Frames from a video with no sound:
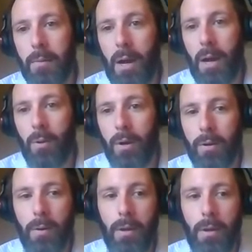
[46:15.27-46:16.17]

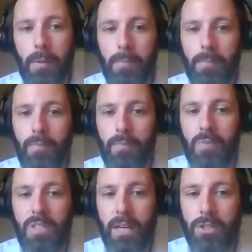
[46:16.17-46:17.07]
malware
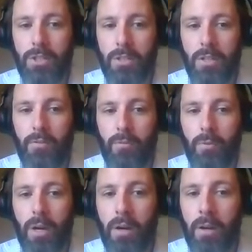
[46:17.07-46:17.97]
detection
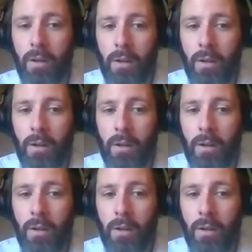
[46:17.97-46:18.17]
software.